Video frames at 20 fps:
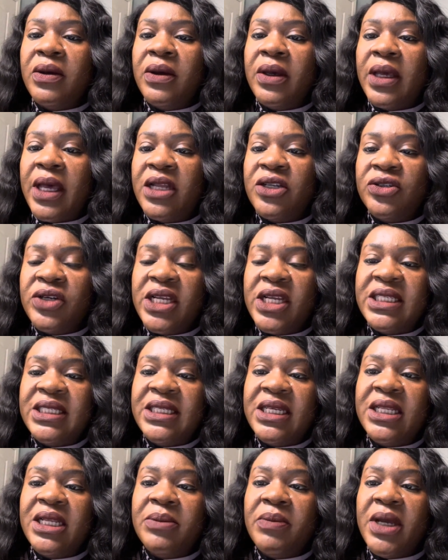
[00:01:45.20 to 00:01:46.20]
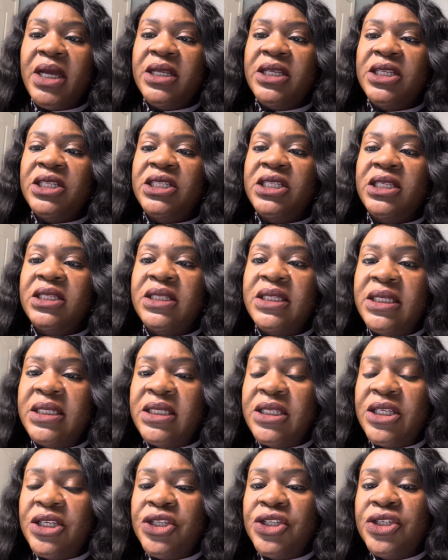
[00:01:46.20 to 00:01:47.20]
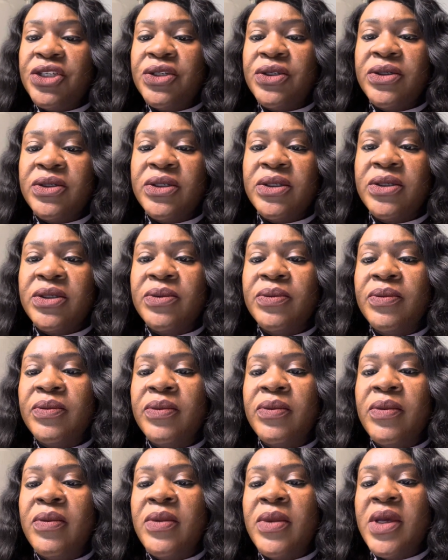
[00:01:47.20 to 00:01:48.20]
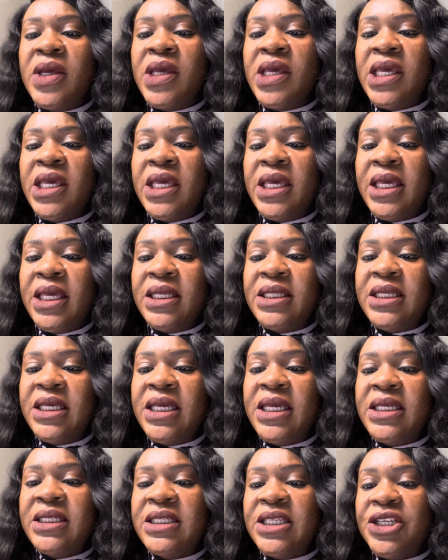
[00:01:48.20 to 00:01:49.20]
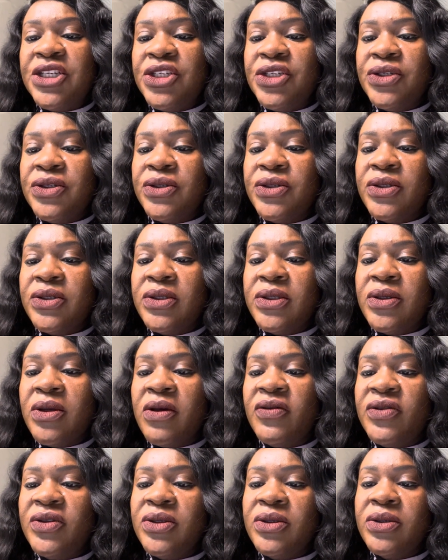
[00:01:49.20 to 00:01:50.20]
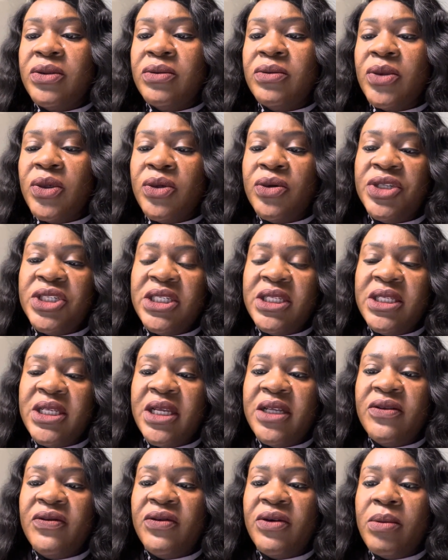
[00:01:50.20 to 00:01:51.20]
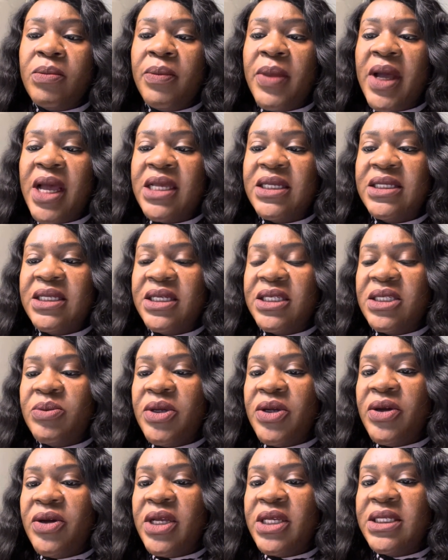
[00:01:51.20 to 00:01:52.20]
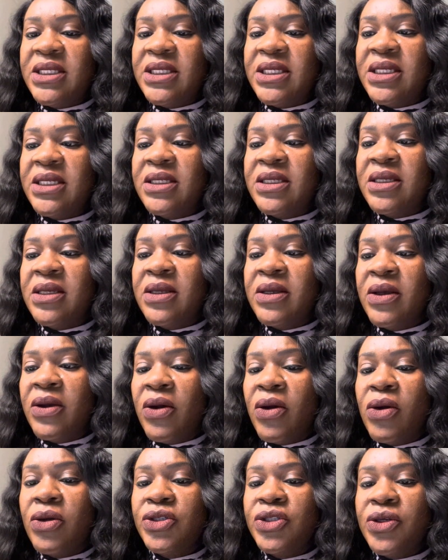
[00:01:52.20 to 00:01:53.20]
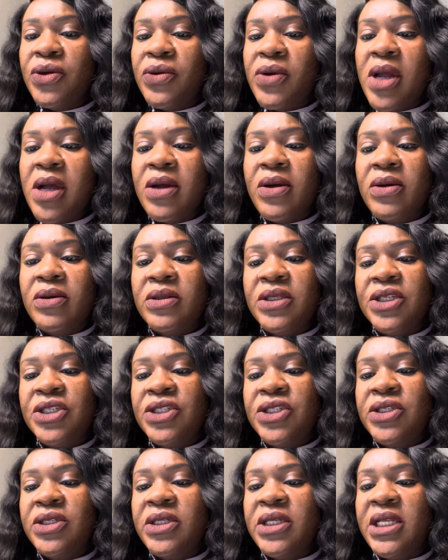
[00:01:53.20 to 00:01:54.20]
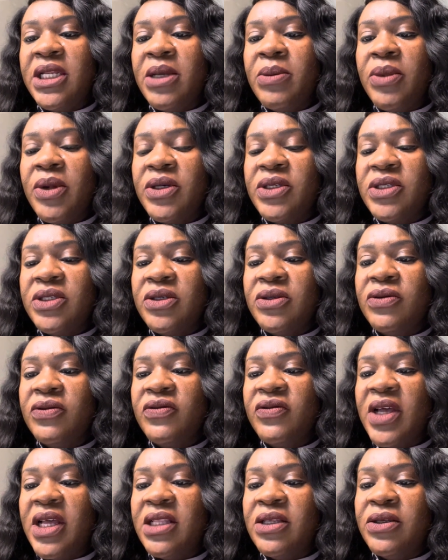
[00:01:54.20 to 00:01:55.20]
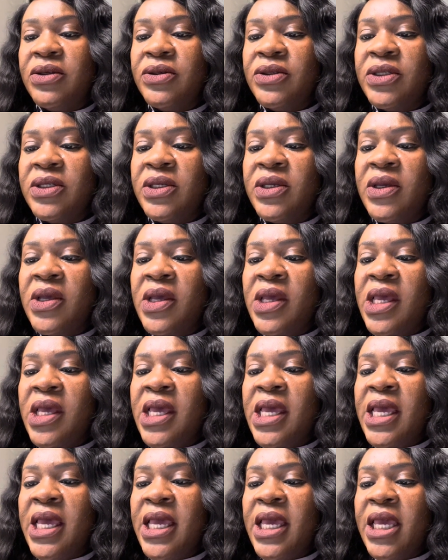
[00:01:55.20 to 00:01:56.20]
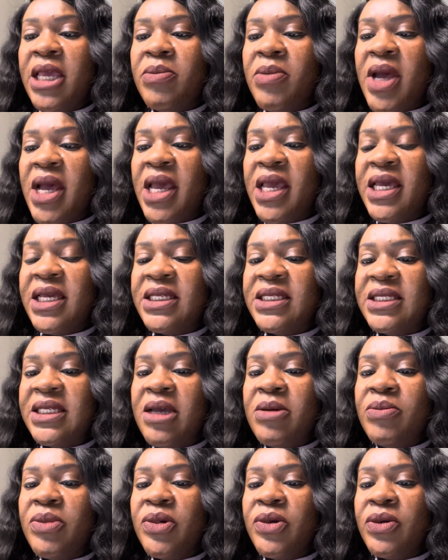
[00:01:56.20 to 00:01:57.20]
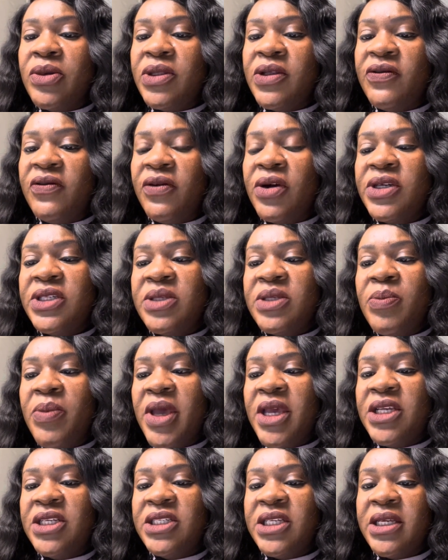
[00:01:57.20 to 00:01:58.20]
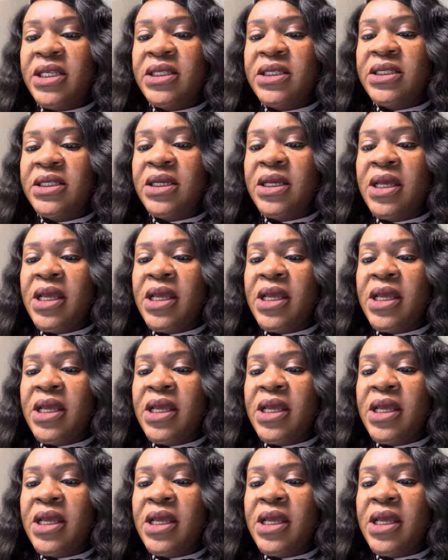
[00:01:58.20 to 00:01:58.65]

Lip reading: Addressing and managing these issues. These issues often originate from past experiences, cultural conditioning, and personal values. In my example, the first patient,